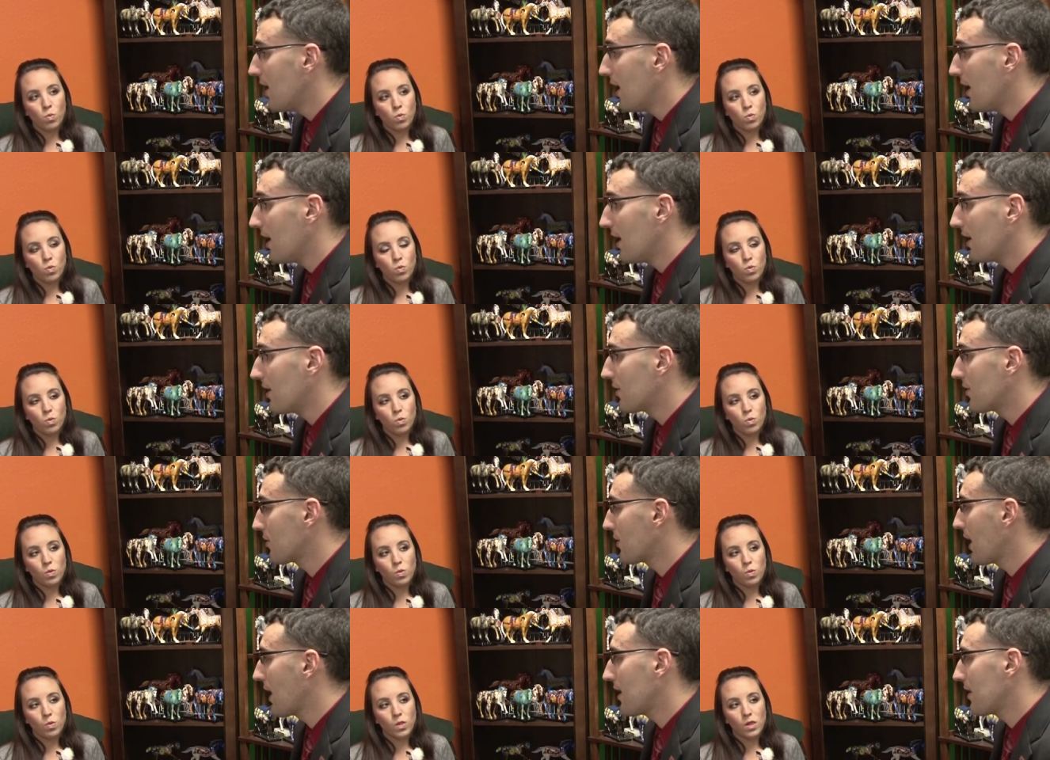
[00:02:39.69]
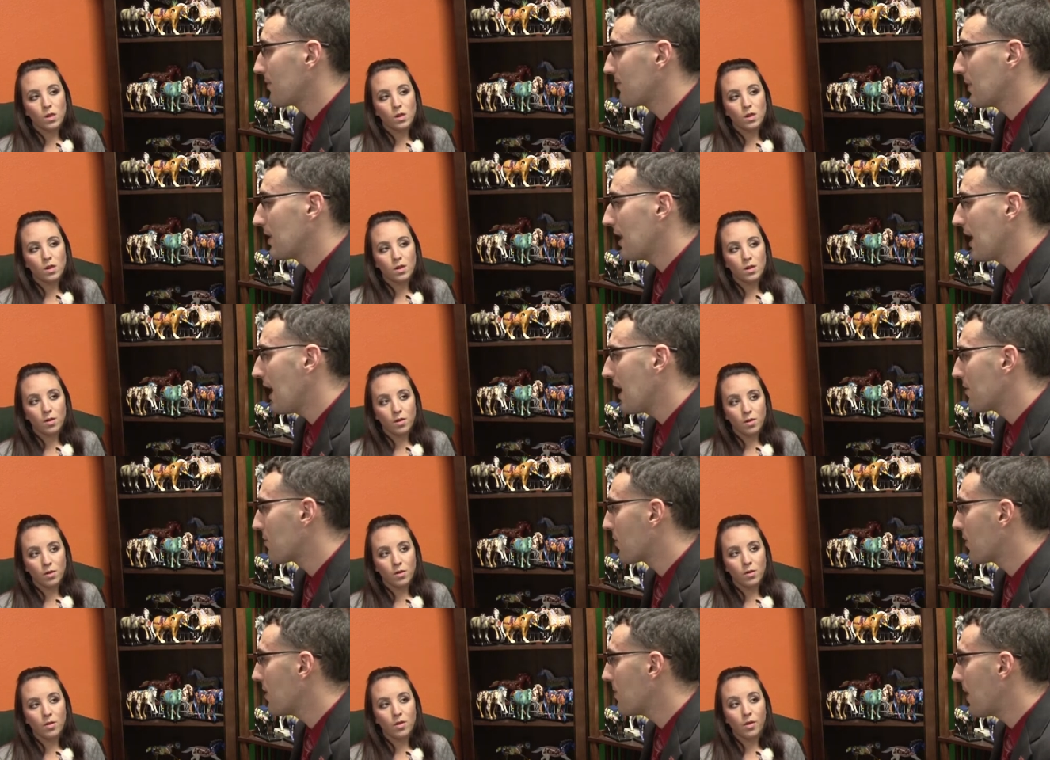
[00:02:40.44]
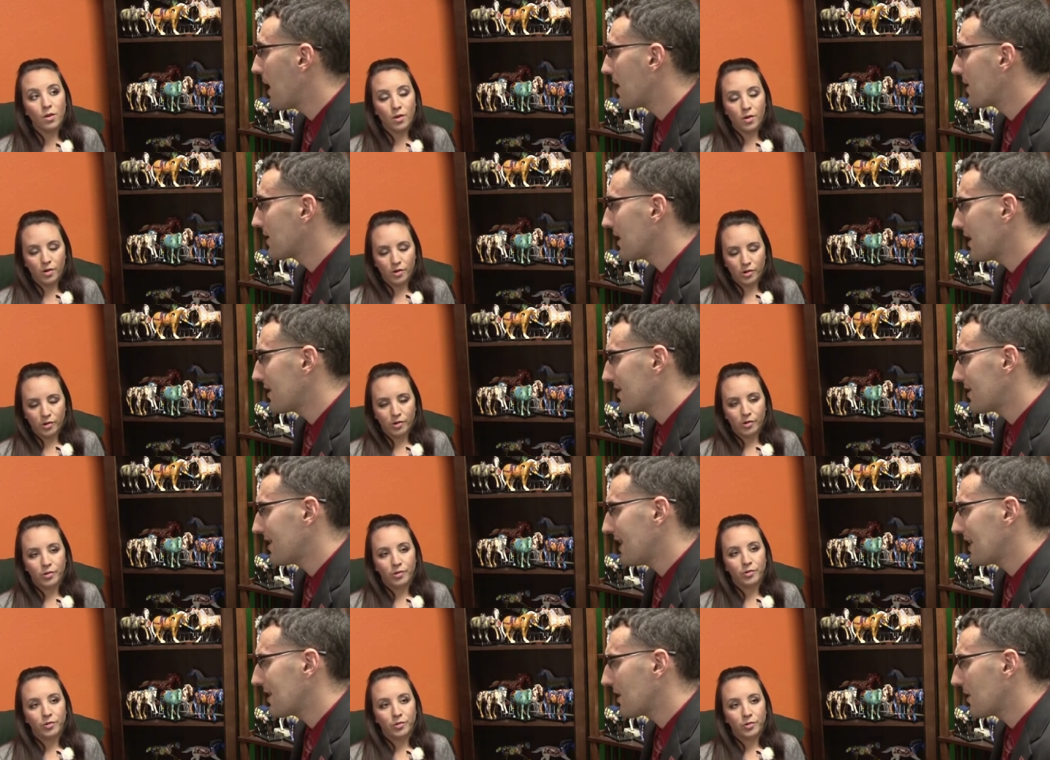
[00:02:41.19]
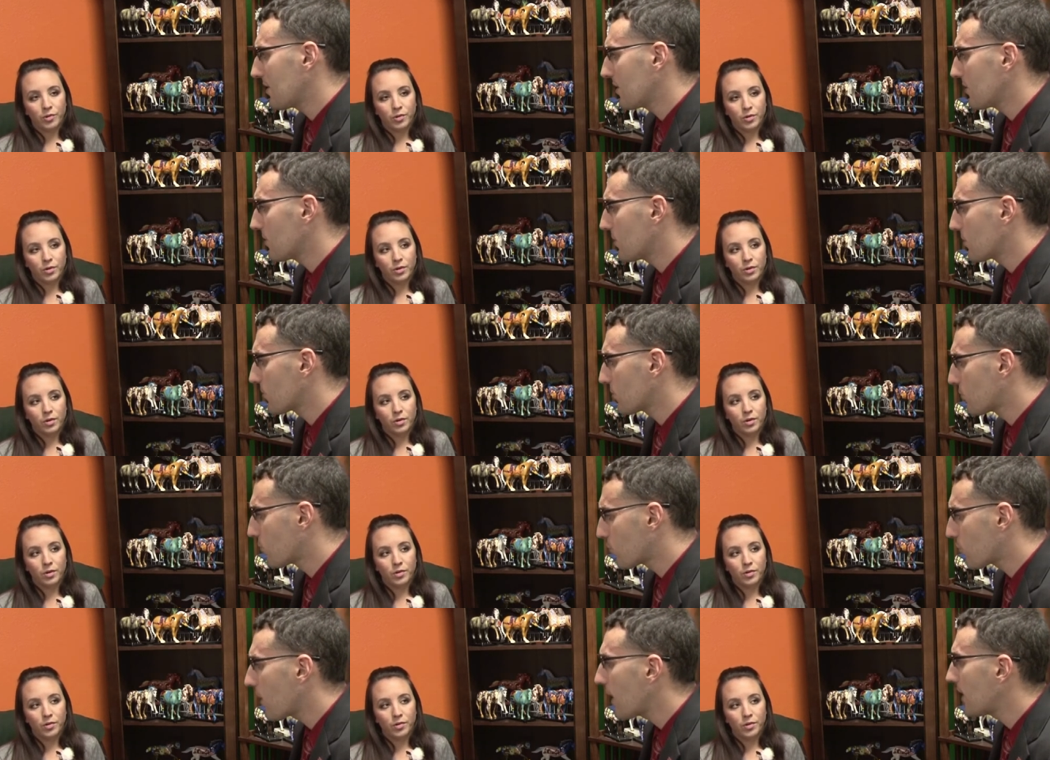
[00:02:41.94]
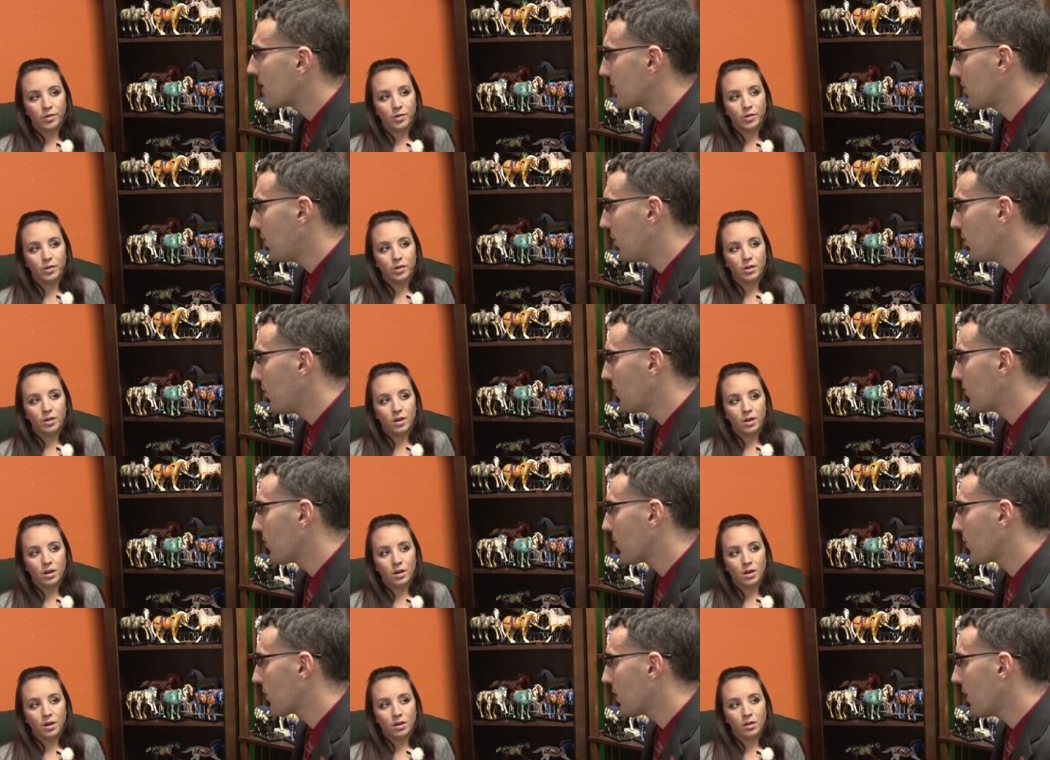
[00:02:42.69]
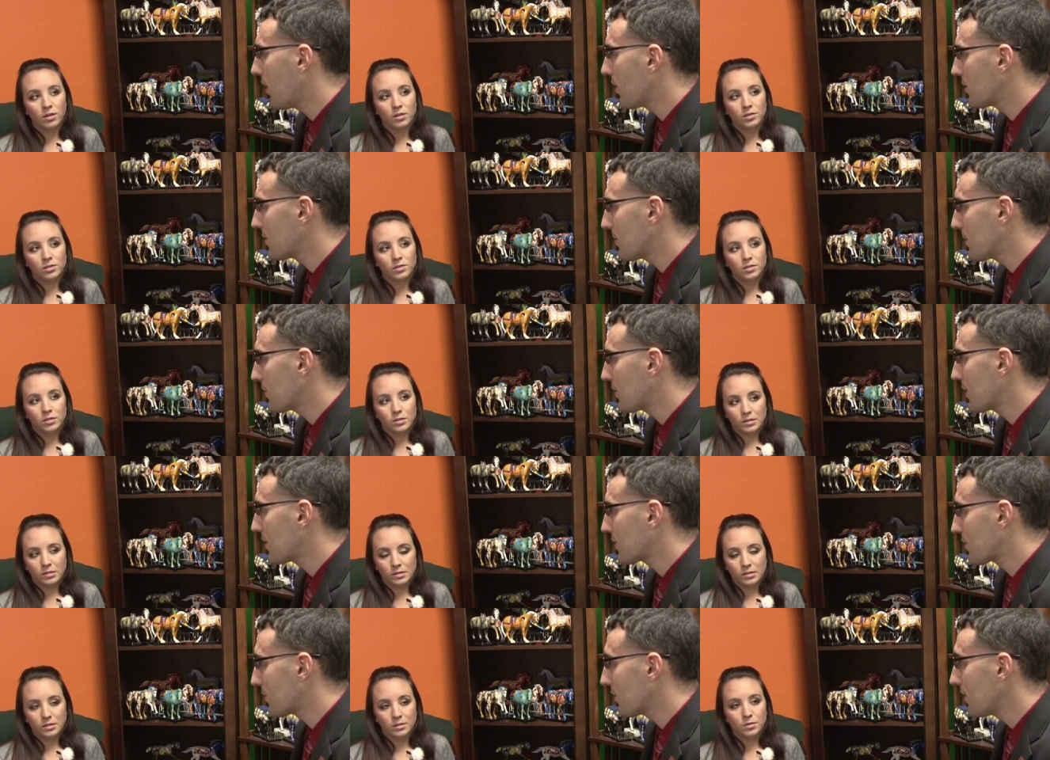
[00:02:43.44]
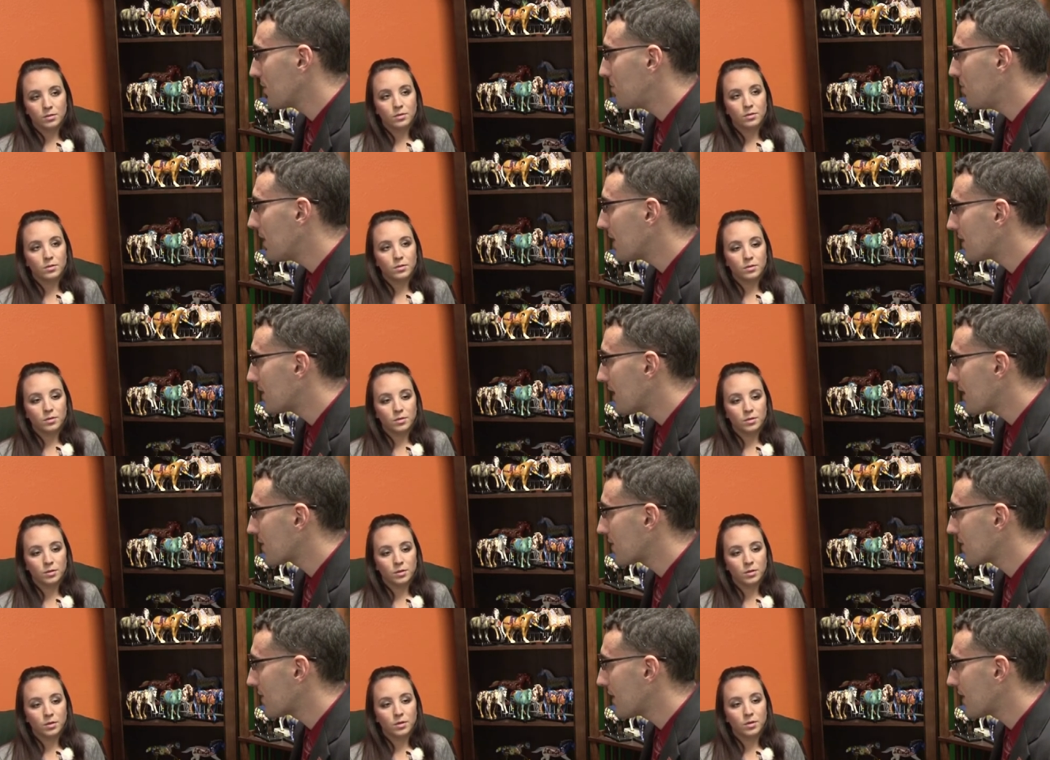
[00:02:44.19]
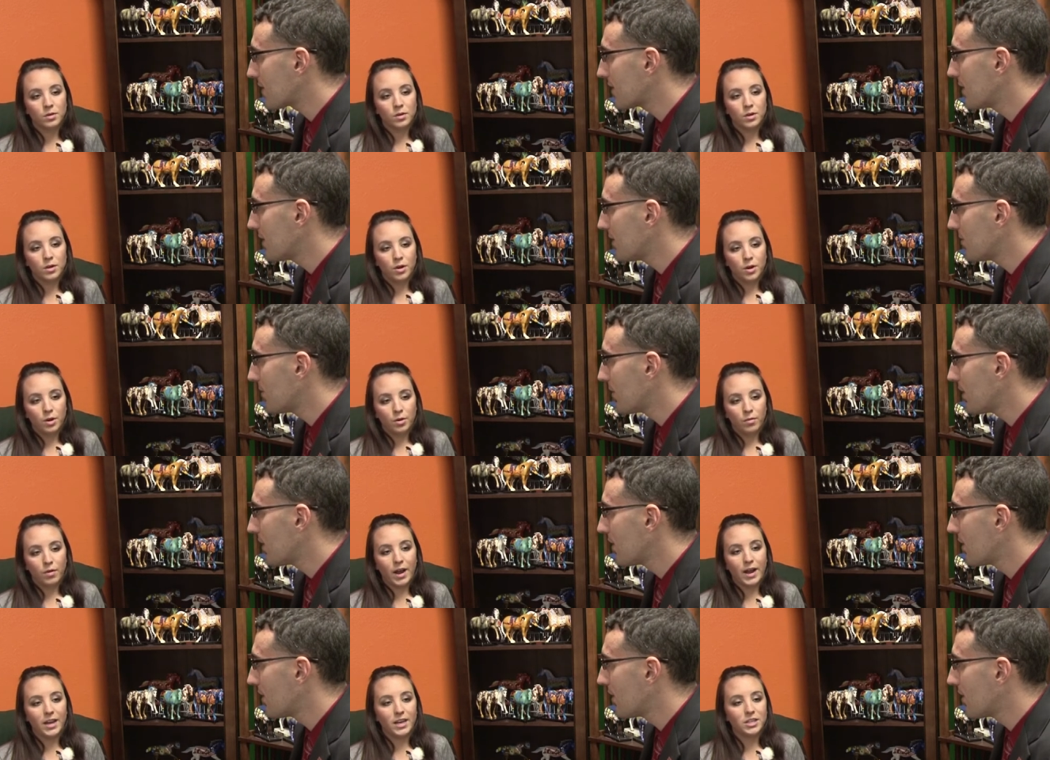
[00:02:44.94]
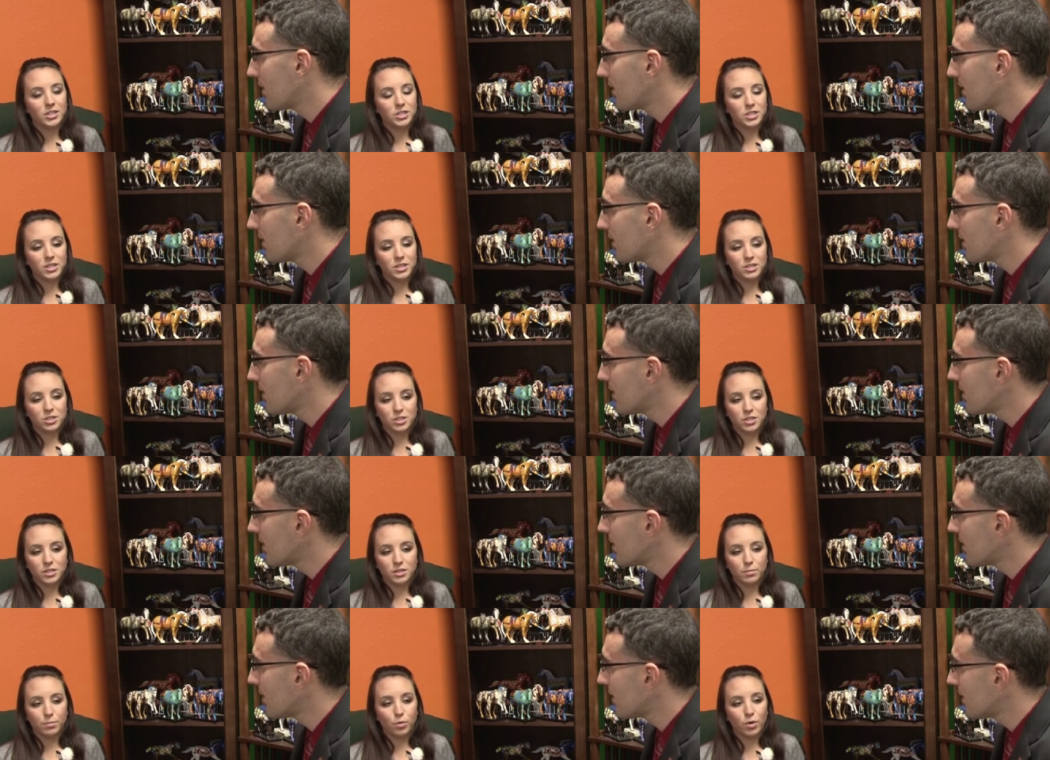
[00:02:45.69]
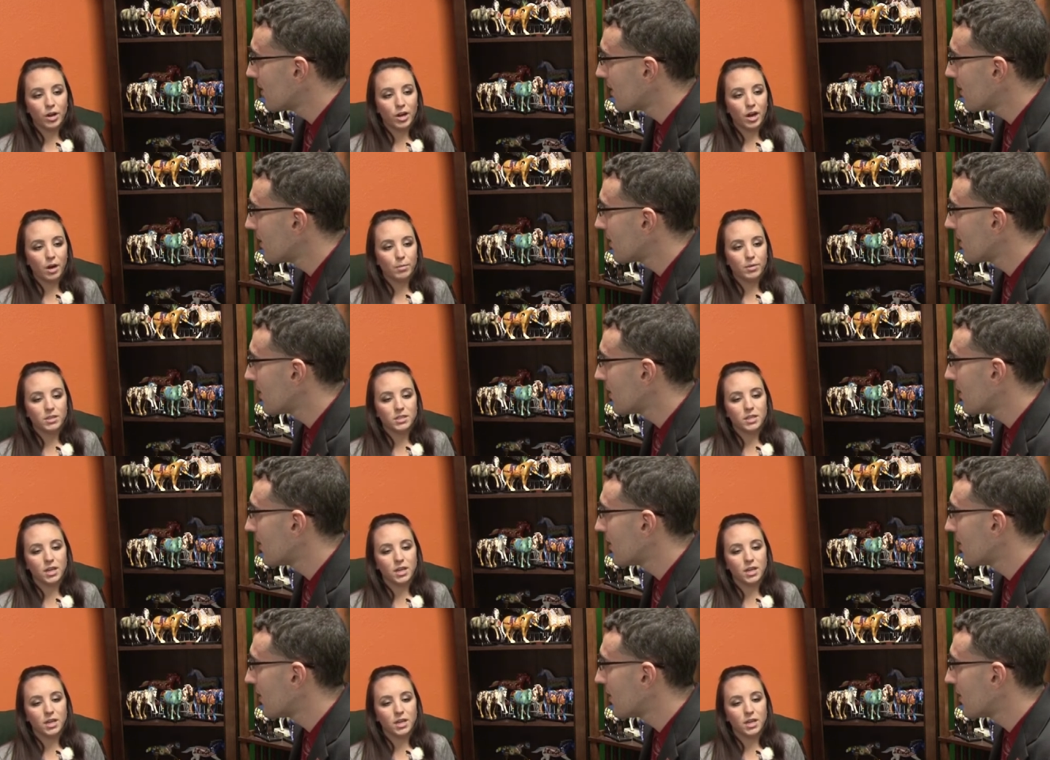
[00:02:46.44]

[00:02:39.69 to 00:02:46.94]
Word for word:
Speaker 1: uh, it, I mean, the eight rebounds, that's that's a great total for a guard, especially against a really big Texas Tech team.
Speaker 2: Right, and she's she's a point guard, but